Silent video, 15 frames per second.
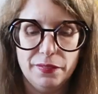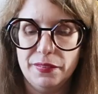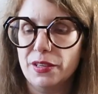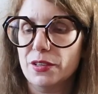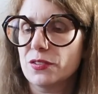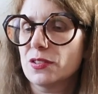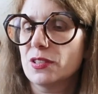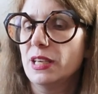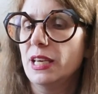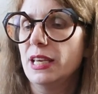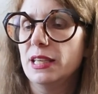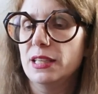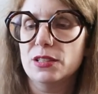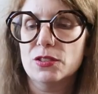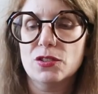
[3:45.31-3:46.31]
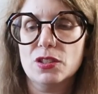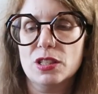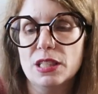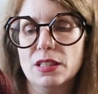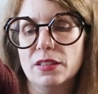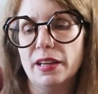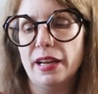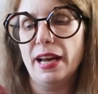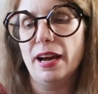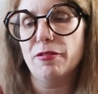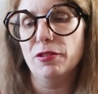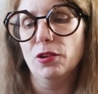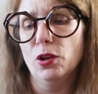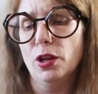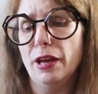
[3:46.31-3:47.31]
there's a skein that I
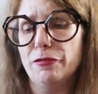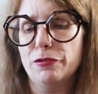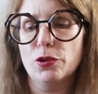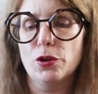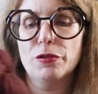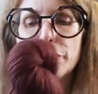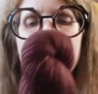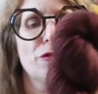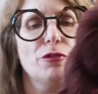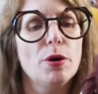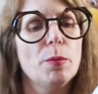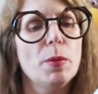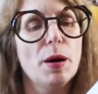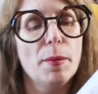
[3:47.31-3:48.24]
have left over from